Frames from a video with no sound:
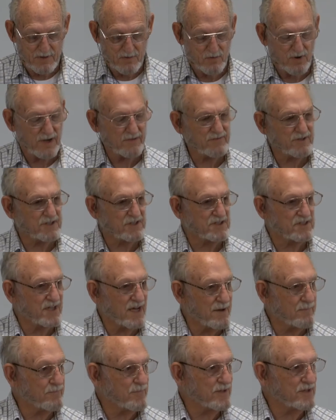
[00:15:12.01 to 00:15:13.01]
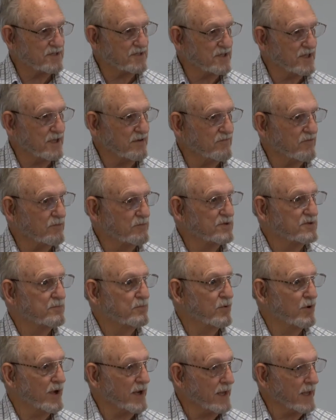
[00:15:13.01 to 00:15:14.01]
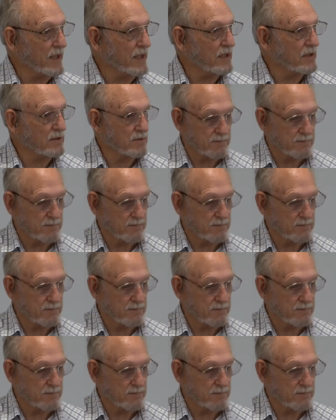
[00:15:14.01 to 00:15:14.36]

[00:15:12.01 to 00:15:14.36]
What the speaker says: We have to stop this thing from spreading.